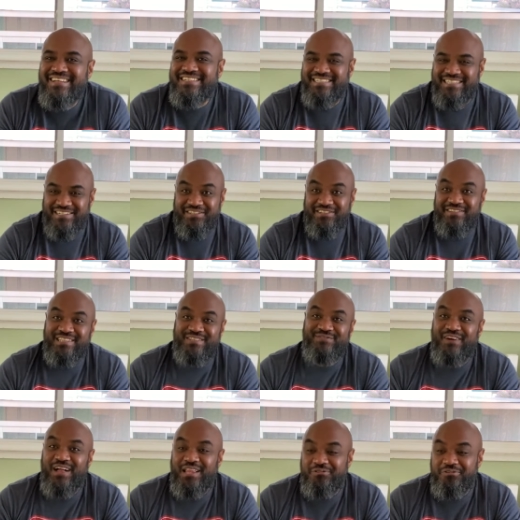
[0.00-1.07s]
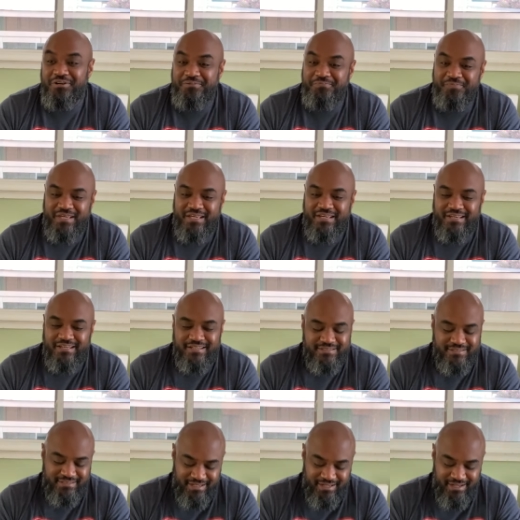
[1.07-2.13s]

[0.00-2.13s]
to do this follow-up because